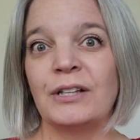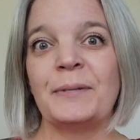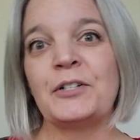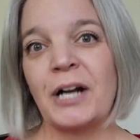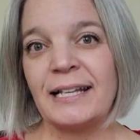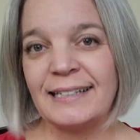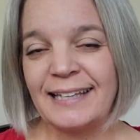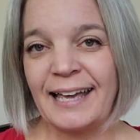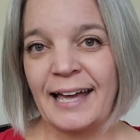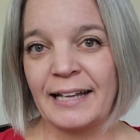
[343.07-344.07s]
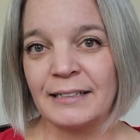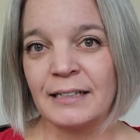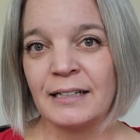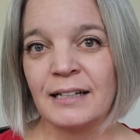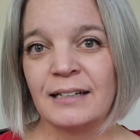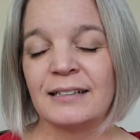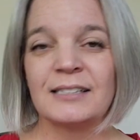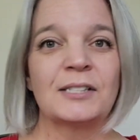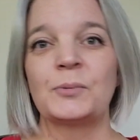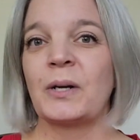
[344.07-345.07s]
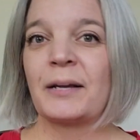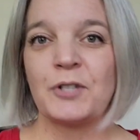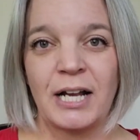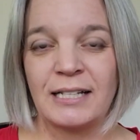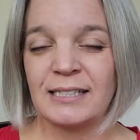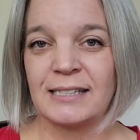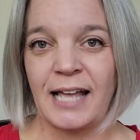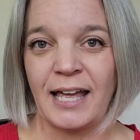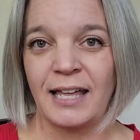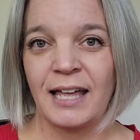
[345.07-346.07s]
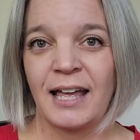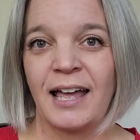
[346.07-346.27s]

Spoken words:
let me try again. This is what I'm trying to say.